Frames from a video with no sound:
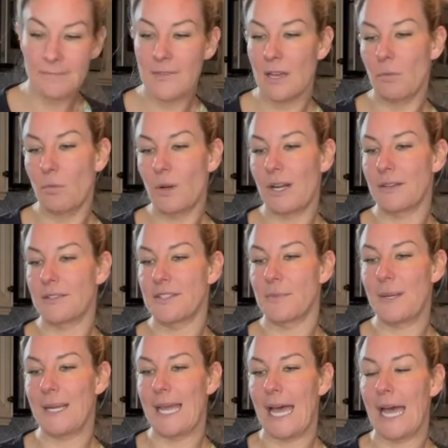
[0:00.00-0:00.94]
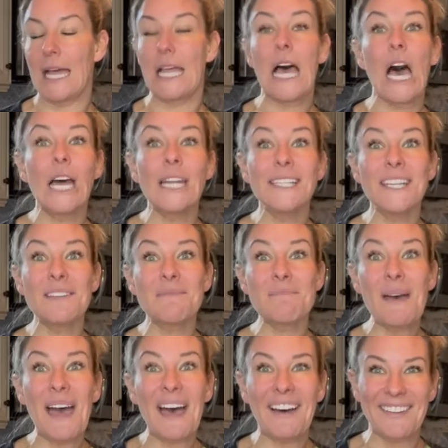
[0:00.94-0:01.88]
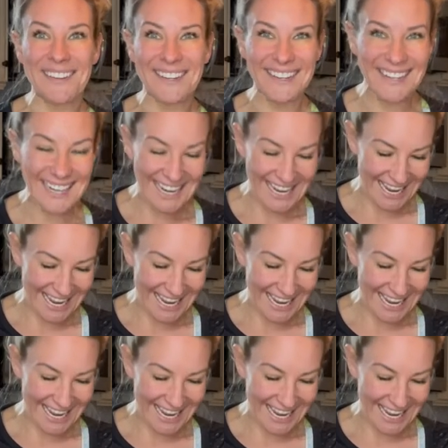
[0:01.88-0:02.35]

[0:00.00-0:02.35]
What else we got? Onion powder,